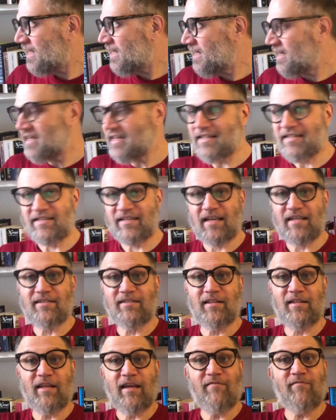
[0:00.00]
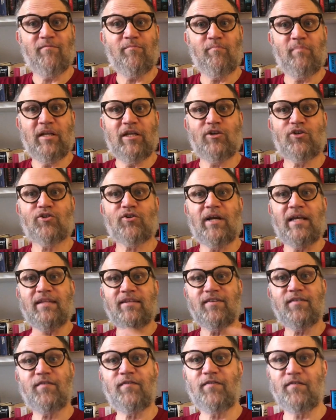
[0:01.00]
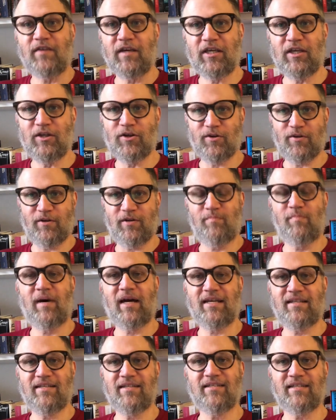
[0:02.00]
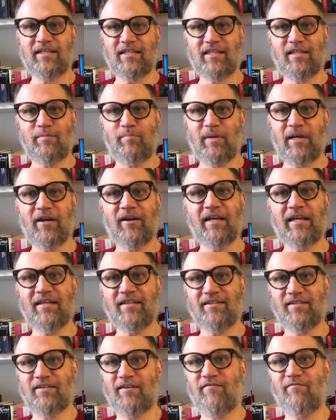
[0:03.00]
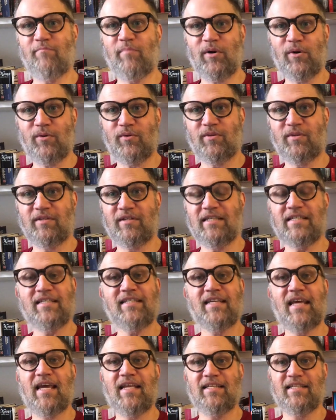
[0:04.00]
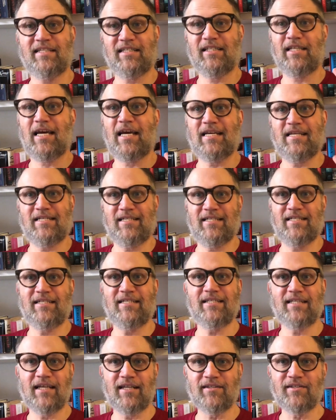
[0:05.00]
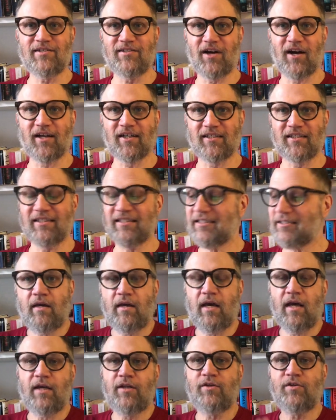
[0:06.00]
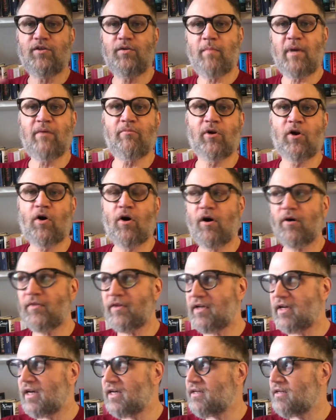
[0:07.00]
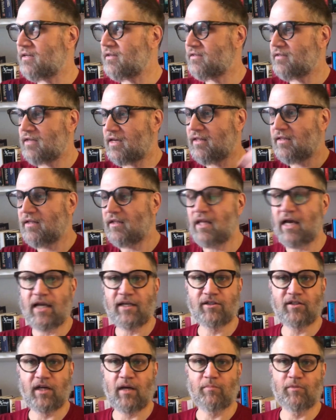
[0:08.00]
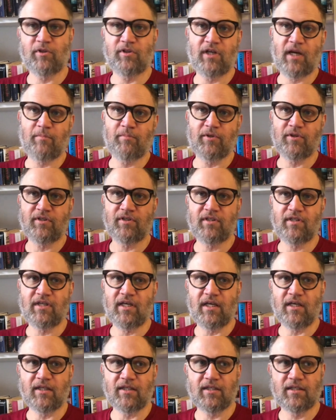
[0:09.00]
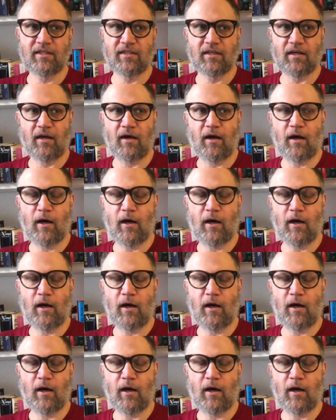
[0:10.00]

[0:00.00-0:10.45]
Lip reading: it says that they've been transfigured by this experience of both intense light and intense darkness. And you may recall that I said the last chapter, chapter 6,